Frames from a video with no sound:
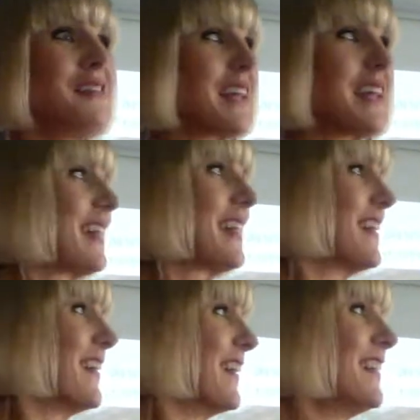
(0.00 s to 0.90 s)
I was
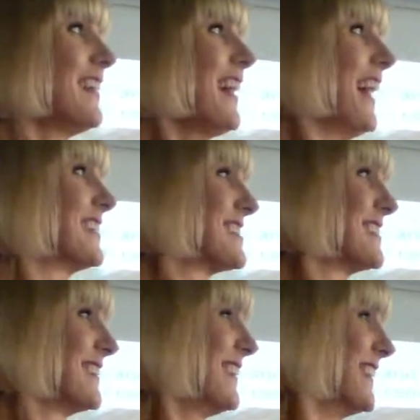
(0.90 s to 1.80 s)
like, oh
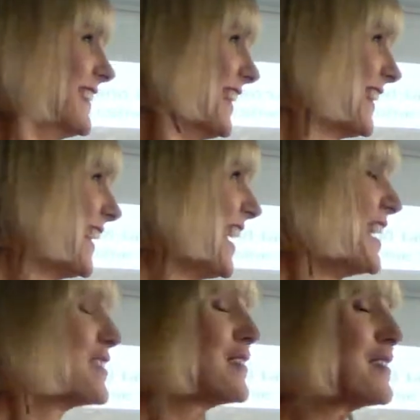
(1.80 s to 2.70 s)
gosh.
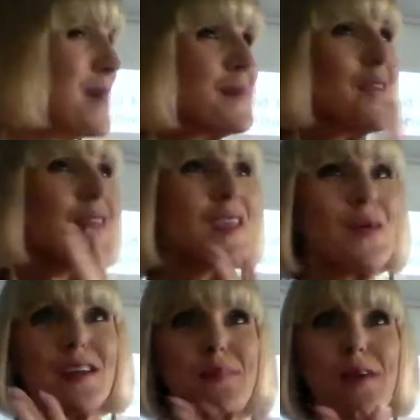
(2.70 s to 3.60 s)
Remember that
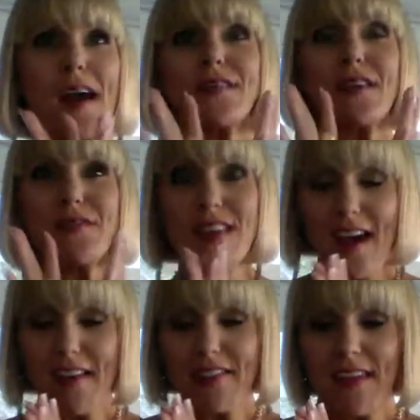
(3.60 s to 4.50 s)
you are deprived of
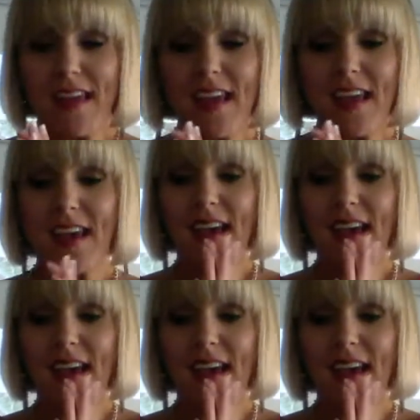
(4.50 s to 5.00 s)
nothing